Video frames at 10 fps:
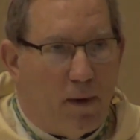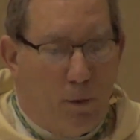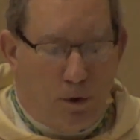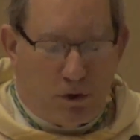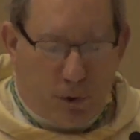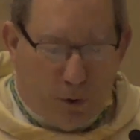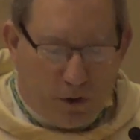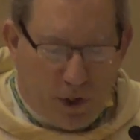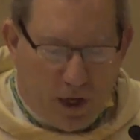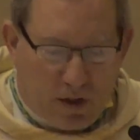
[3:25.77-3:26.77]
Who
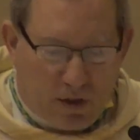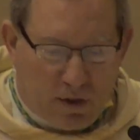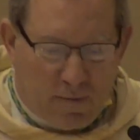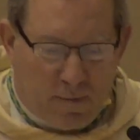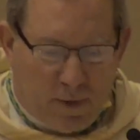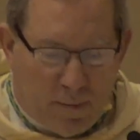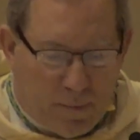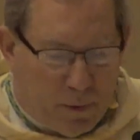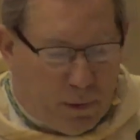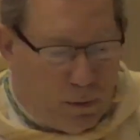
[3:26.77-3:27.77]
assures us
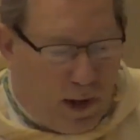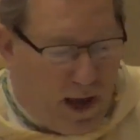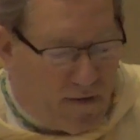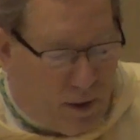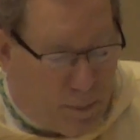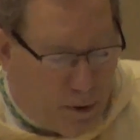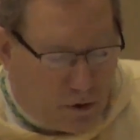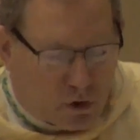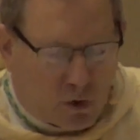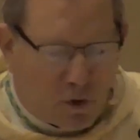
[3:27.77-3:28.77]
we will have a
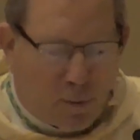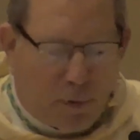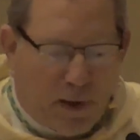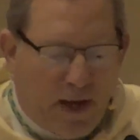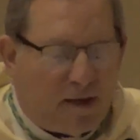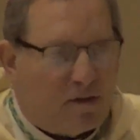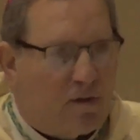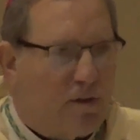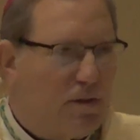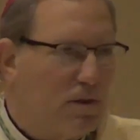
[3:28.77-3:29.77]
personal
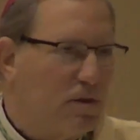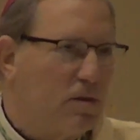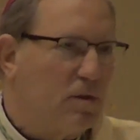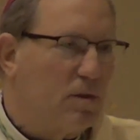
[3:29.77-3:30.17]
place